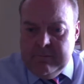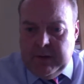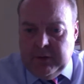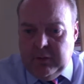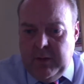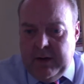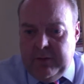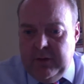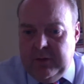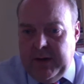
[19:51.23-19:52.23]
I'll just wait a
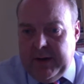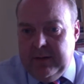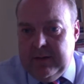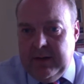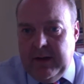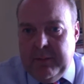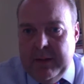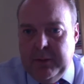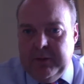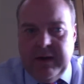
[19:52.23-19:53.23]
few seconds to let
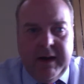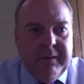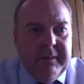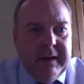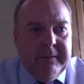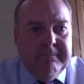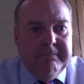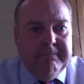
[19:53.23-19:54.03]
people type them in.